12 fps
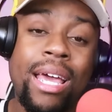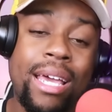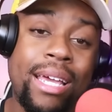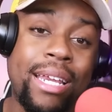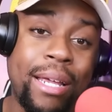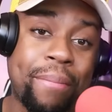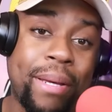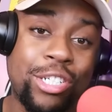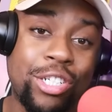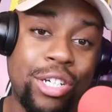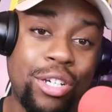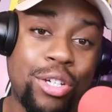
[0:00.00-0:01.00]

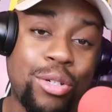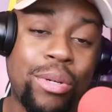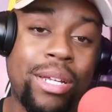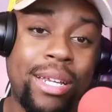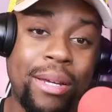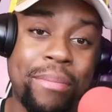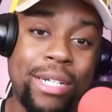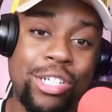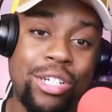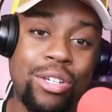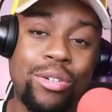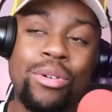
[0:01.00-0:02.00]
mention
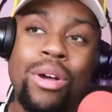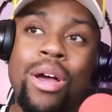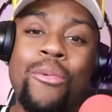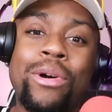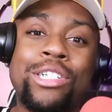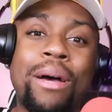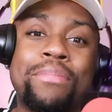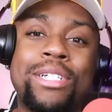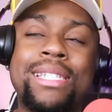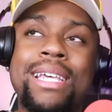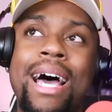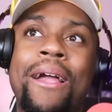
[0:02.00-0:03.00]
you, which I'm just
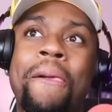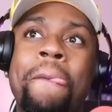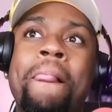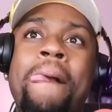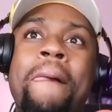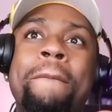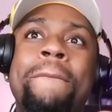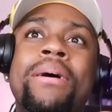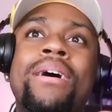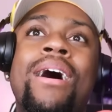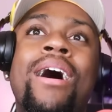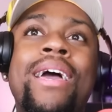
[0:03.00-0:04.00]
like,
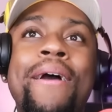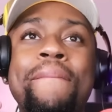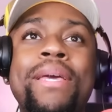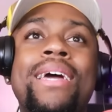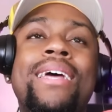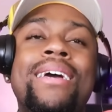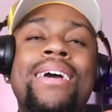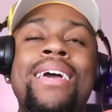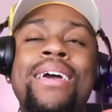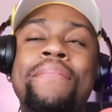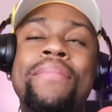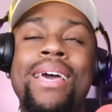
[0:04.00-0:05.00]
him
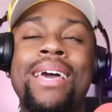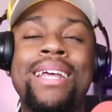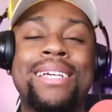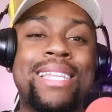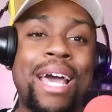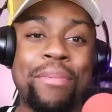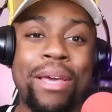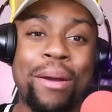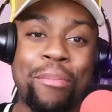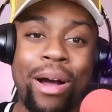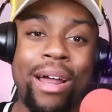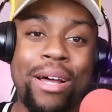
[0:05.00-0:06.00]
and his name getting
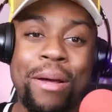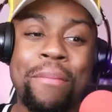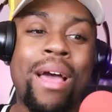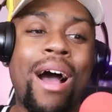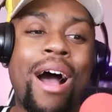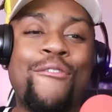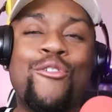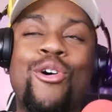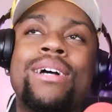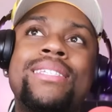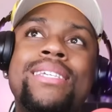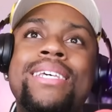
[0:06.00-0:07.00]
brought up, of
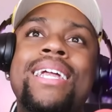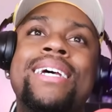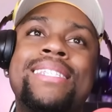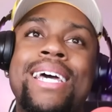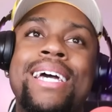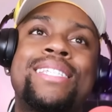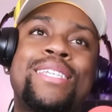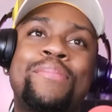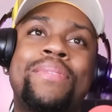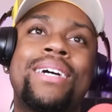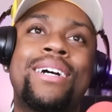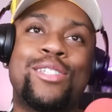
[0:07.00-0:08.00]
course he's gonna say something,
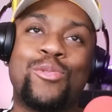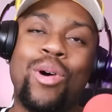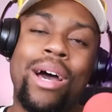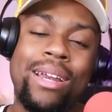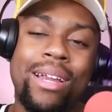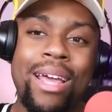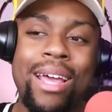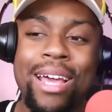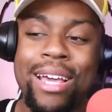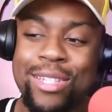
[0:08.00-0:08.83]
because one, his